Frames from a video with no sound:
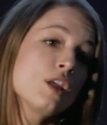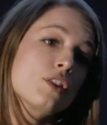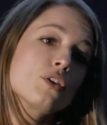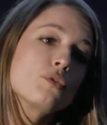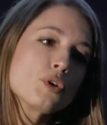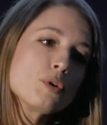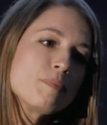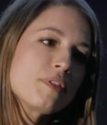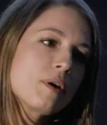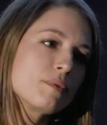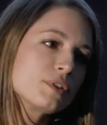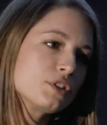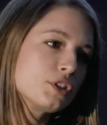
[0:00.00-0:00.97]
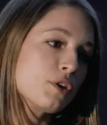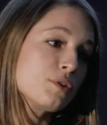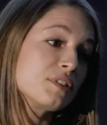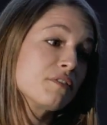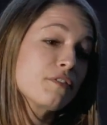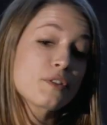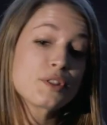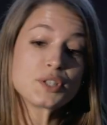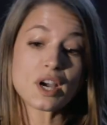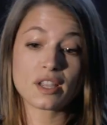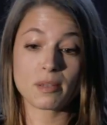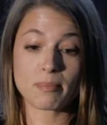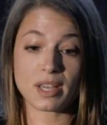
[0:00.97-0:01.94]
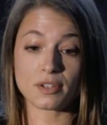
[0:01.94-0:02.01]
The group that was chosen for the
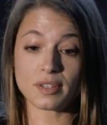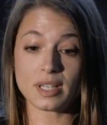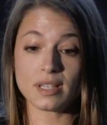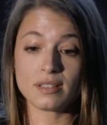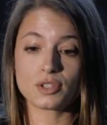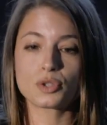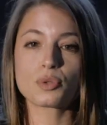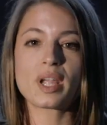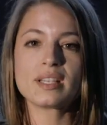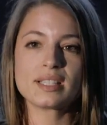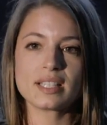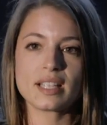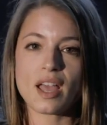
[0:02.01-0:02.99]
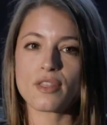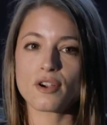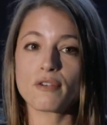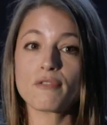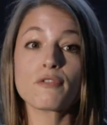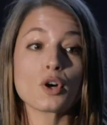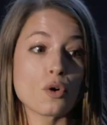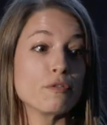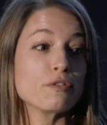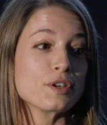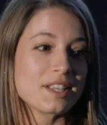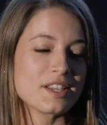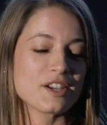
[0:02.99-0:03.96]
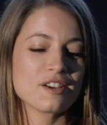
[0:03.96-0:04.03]
documentary trained together for over
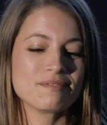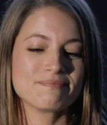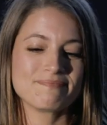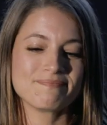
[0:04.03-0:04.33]
a year.